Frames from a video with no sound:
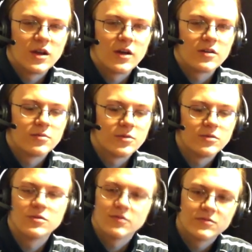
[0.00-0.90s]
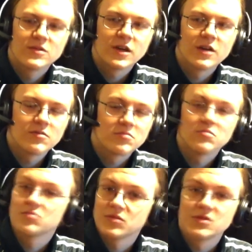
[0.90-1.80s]
how to put her down.
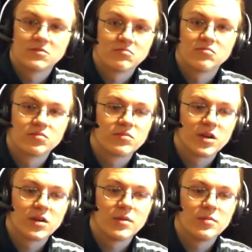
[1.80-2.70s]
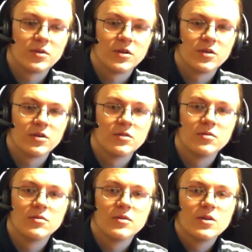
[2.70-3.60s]
It's gonna be pretty good.
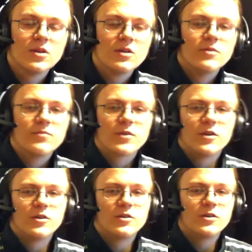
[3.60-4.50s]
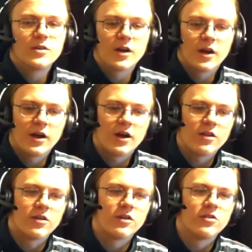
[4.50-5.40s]
But
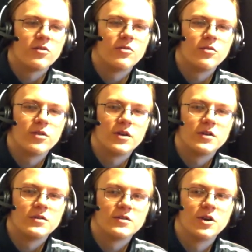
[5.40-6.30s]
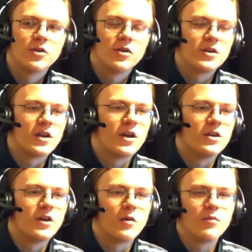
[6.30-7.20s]
I think the whole thing's going to
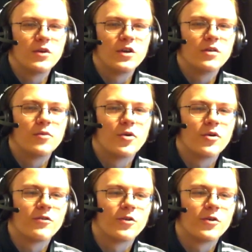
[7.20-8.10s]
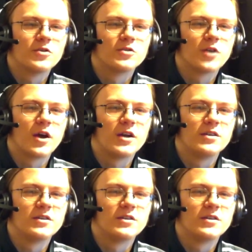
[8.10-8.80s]
end up being more of her trying